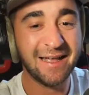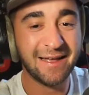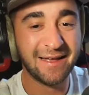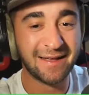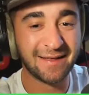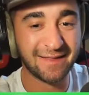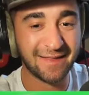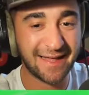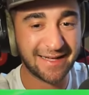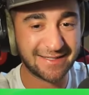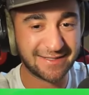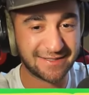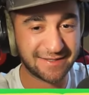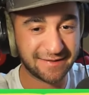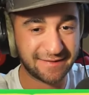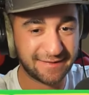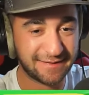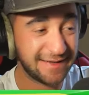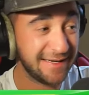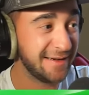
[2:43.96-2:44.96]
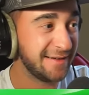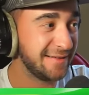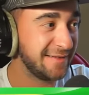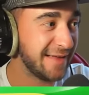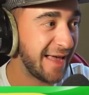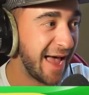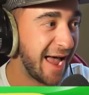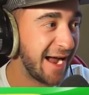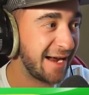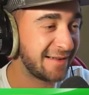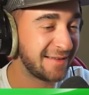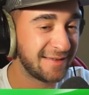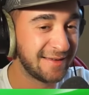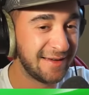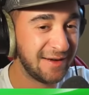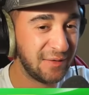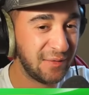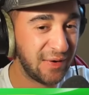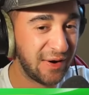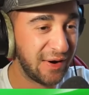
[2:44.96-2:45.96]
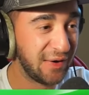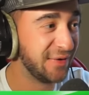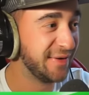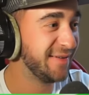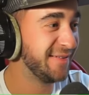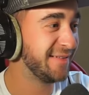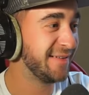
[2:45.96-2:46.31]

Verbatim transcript: Let's just see exactly where he's